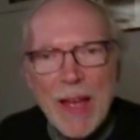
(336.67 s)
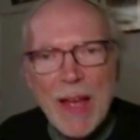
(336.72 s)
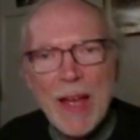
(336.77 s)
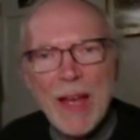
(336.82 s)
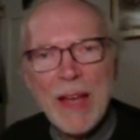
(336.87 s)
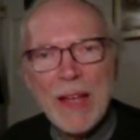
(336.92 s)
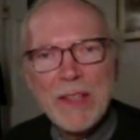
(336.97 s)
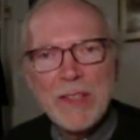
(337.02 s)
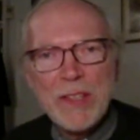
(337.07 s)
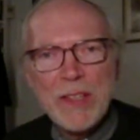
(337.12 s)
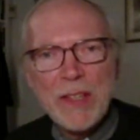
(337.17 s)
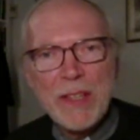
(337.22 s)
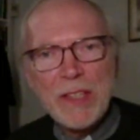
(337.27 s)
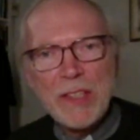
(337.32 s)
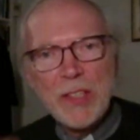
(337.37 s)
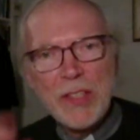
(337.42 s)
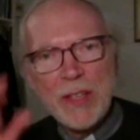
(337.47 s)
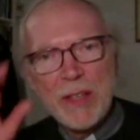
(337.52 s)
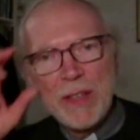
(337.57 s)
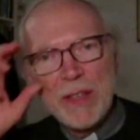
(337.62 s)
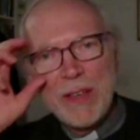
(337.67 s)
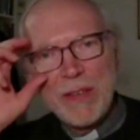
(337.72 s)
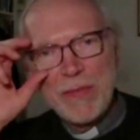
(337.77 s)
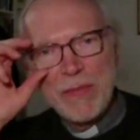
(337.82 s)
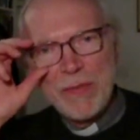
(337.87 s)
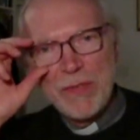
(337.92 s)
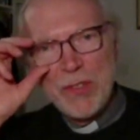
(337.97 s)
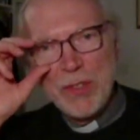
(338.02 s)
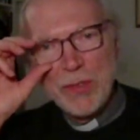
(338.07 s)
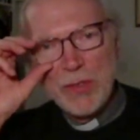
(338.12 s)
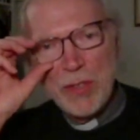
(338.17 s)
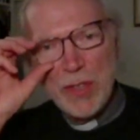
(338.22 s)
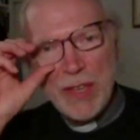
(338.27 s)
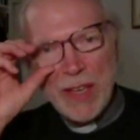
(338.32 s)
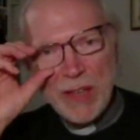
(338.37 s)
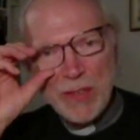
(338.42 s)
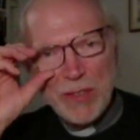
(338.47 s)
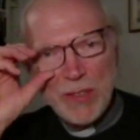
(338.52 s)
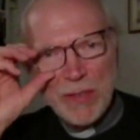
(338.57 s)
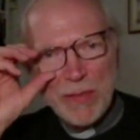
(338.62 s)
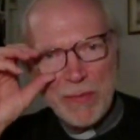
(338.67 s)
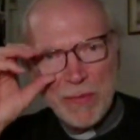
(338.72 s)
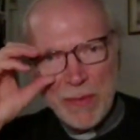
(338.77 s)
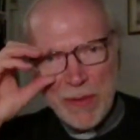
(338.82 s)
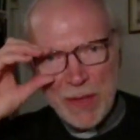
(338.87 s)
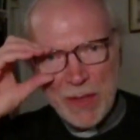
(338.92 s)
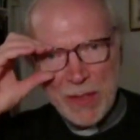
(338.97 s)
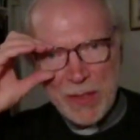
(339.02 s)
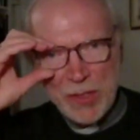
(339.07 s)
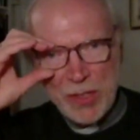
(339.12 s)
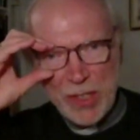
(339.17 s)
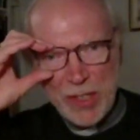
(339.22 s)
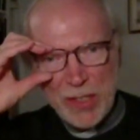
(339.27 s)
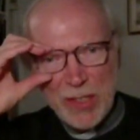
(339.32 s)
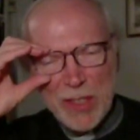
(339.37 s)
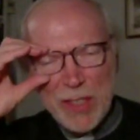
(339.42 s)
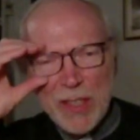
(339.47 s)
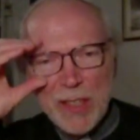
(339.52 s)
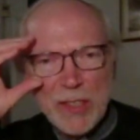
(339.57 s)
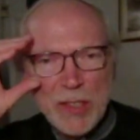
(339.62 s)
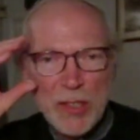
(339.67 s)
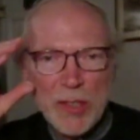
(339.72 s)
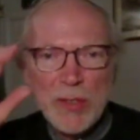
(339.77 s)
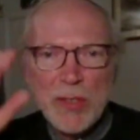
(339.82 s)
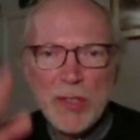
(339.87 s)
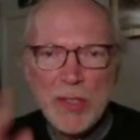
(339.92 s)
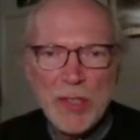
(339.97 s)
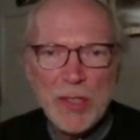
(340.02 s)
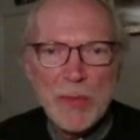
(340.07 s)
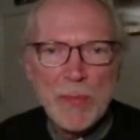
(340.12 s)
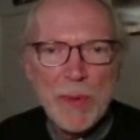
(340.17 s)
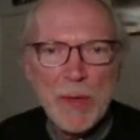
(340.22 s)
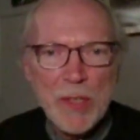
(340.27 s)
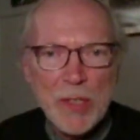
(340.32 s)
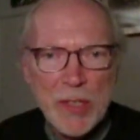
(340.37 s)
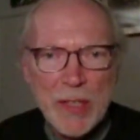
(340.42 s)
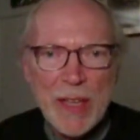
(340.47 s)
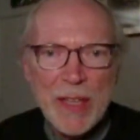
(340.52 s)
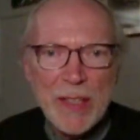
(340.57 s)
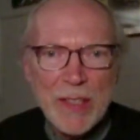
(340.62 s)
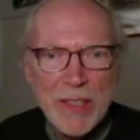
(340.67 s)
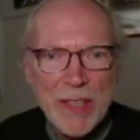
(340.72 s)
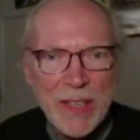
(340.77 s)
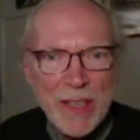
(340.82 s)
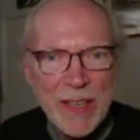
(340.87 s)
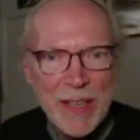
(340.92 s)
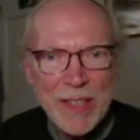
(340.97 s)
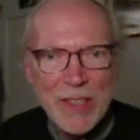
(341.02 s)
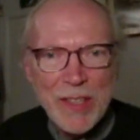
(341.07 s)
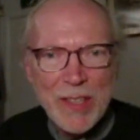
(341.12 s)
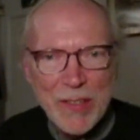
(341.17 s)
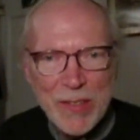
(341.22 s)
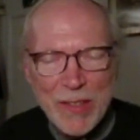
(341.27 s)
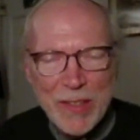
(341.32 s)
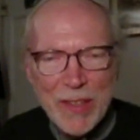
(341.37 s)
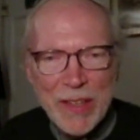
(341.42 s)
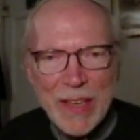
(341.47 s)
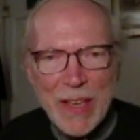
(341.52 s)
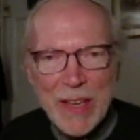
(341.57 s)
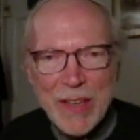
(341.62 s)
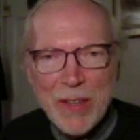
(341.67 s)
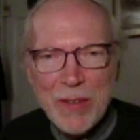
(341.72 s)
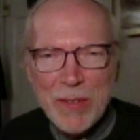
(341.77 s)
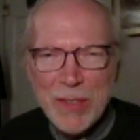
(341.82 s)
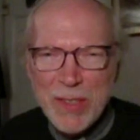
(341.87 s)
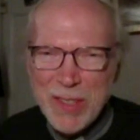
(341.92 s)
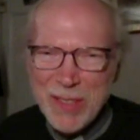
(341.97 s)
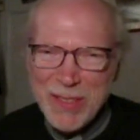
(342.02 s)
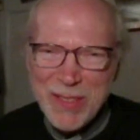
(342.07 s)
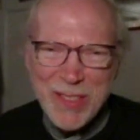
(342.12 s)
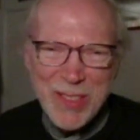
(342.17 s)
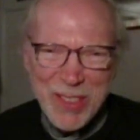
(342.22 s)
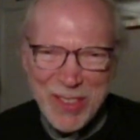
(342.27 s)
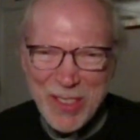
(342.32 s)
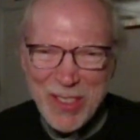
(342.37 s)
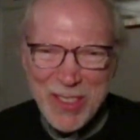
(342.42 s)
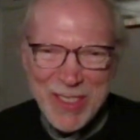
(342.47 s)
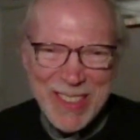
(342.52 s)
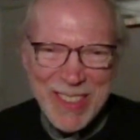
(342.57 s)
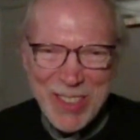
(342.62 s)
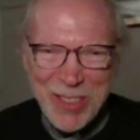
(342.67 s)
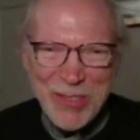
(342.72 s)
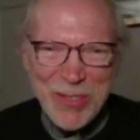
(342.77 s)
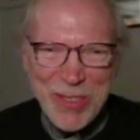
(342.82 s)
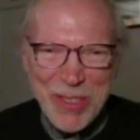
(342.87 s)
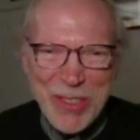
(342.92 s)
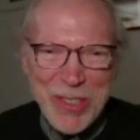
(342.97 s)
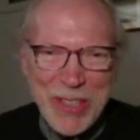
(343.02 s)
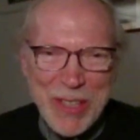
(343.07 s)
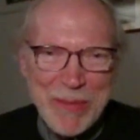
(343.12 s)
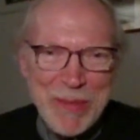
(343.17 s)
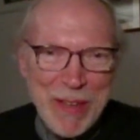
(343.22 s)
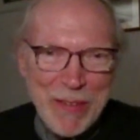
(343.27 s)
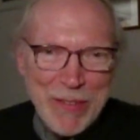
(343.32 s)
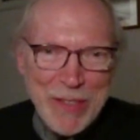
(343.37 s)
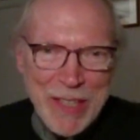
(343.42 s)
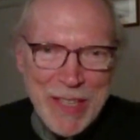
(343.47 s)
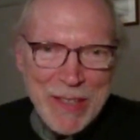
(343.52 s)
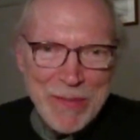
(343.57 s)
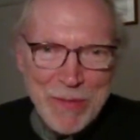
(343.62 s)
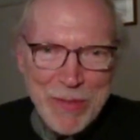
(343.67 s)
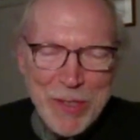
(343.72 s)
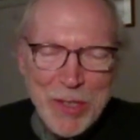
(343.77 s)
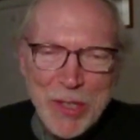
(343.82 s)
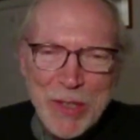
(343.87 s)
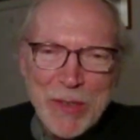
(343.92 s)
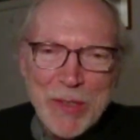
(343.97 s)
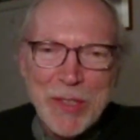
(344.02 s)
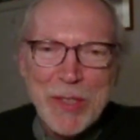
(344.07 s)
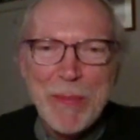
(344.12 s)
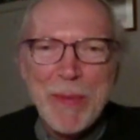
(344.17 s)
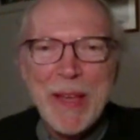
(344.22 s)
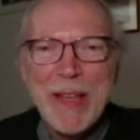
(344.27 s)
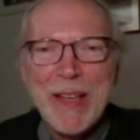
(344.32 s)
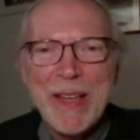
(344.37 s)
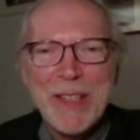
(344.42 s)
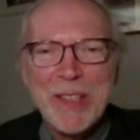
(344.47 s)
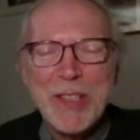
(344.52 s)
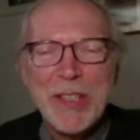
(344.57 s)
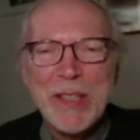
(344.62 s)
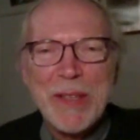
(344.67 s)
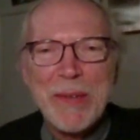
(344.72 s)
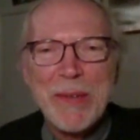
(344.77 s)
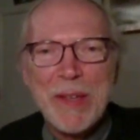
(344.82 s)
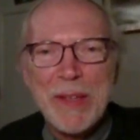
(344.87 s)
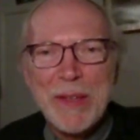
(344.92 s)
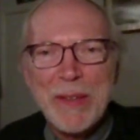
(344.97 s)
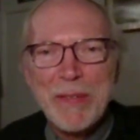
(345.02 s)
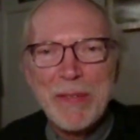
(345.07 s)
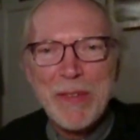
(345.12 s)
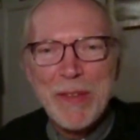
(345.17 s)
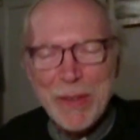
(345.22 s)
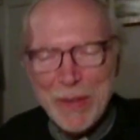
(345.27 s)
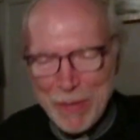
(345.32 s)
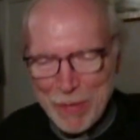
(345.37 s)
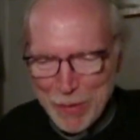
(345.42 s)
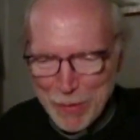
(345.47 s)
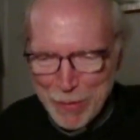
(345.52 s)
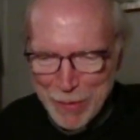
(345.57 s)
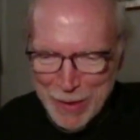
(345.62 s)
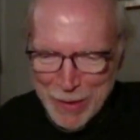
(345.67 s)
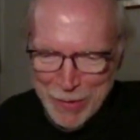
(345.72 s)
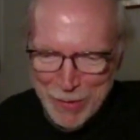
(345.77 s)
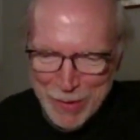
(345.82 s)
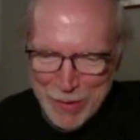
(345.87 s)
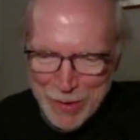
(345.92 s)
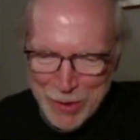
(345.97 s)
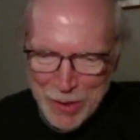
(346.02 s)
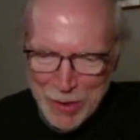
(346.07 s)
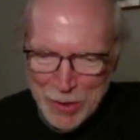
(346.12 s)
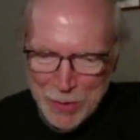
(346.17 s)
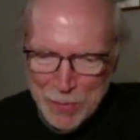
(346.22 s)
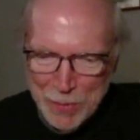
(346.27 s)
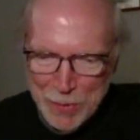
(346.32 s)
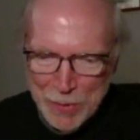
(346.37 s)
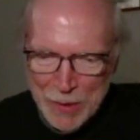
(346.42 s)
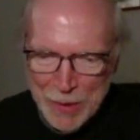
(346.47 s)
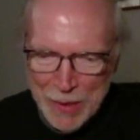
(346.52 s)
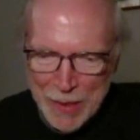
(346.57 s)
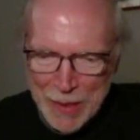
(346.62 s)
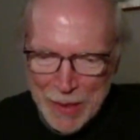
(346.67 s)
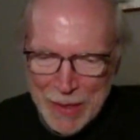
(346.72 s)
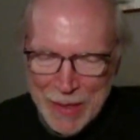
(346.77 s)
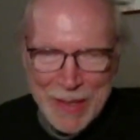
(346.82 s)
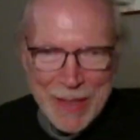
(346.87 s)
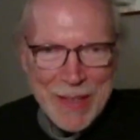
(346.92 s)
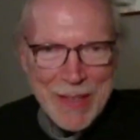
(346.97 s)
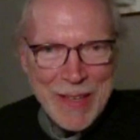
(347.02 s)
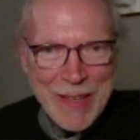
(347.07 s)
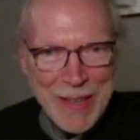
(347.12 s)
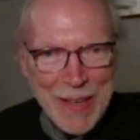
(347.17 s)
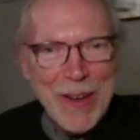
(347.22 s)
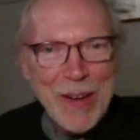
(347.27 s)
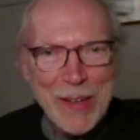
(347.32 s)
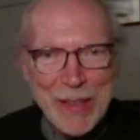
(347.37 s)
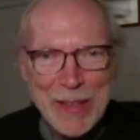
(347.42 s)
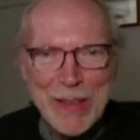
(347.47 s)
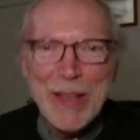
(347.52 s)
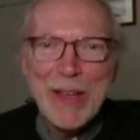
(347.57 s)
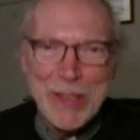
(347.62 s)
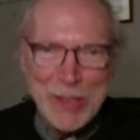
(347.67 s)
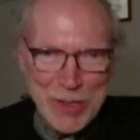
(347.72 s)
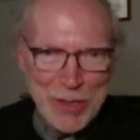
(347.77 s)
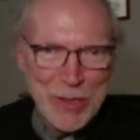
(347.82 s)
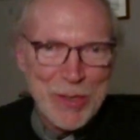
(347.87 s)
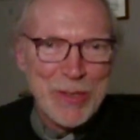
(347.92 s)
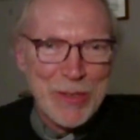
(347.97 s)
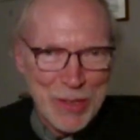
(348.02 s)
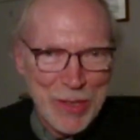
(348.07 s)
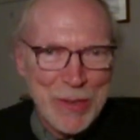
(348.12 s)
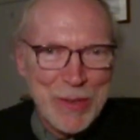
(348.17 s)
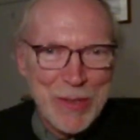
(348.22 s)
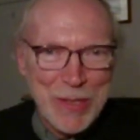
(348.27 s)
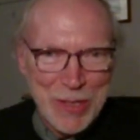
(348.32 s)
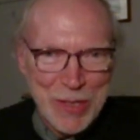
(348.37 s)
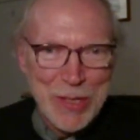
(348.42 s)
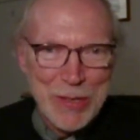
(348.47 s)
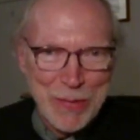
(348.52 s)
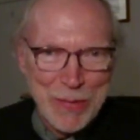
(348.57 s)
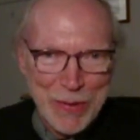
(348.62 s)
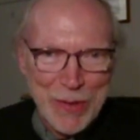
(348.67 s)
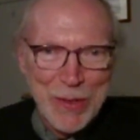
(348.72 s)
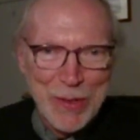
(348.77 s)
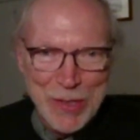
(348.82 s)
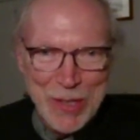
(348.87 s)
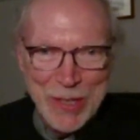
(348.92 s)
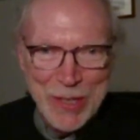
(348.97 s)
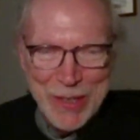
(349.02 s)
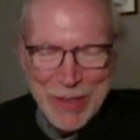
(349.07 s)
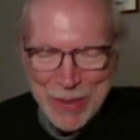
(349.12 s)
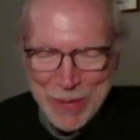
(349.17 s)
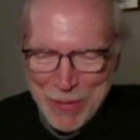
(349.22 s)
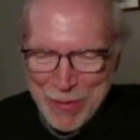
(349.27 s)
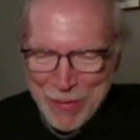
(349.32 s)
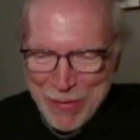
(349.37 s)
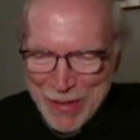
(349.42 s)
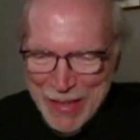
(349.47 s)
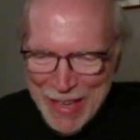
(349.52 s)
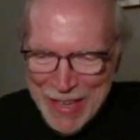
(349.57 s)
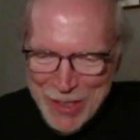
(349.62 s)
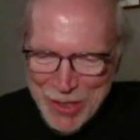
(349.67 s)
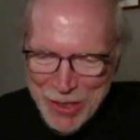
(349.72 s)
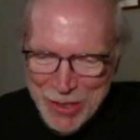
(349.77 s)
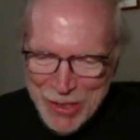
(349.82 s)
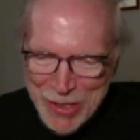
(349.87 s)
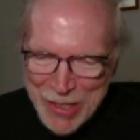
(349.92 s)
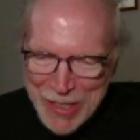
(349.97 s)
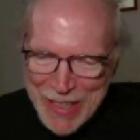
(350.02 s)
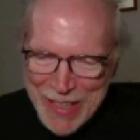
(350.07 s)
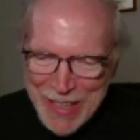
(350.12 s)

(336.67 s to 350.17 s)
And at least if John's account of Judas's personality is anything like accurate, and John does seem to have it in for Judas a bit, actually, if you read through his gospel, he highlights Judas's flaws on a number of occasions.